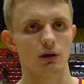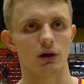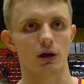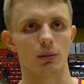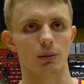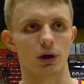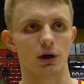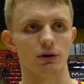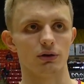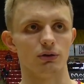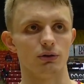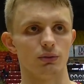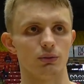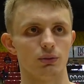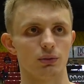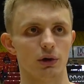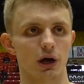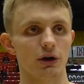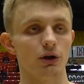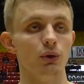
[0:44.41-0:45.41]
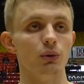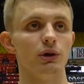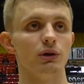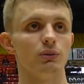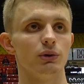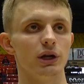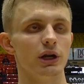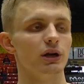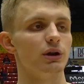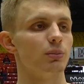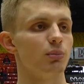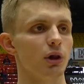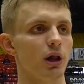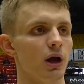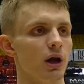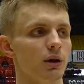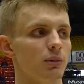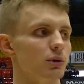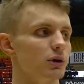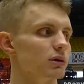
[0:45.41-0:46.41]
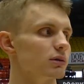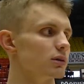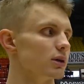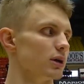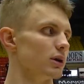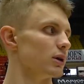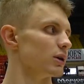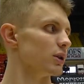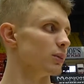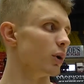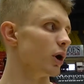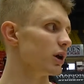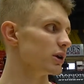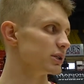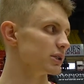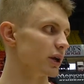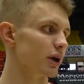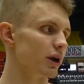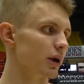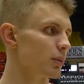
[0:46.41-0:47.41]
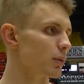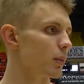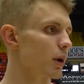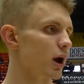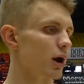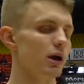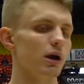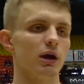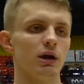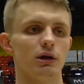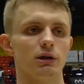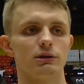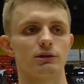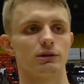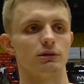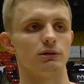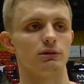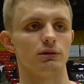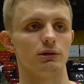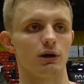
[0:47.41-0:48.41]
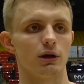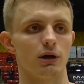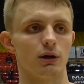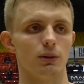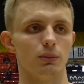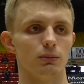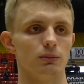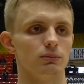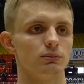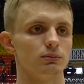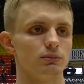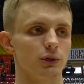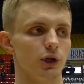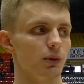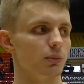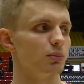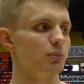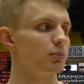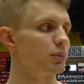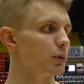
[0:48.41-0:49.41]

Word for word: Um, I, I, knew we, we needed to play, but the ball just ended up in my hands, and um, you know,